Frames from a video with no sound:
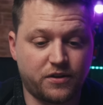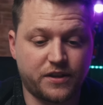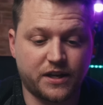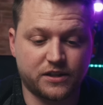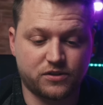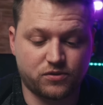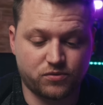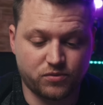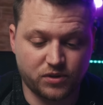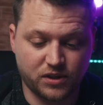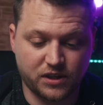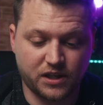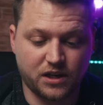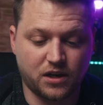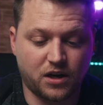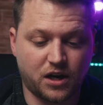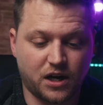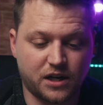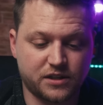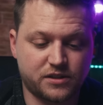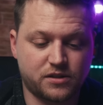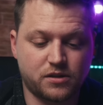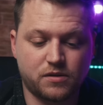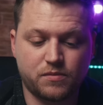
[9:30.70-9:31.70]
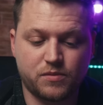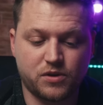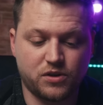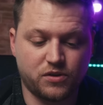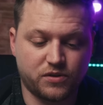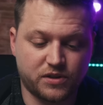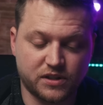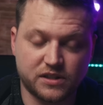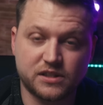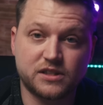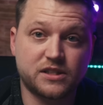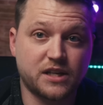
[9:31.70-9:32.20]
That's really awesome, and you
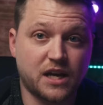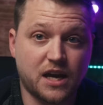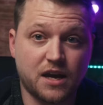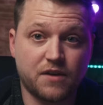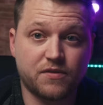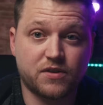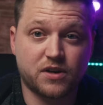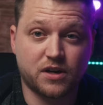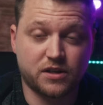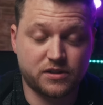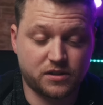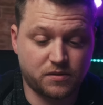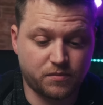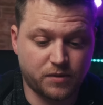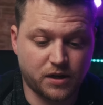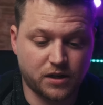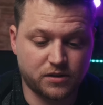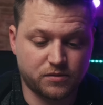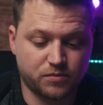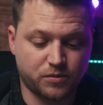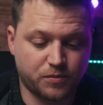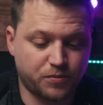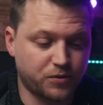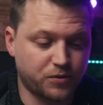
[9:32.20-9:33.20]
can save customizable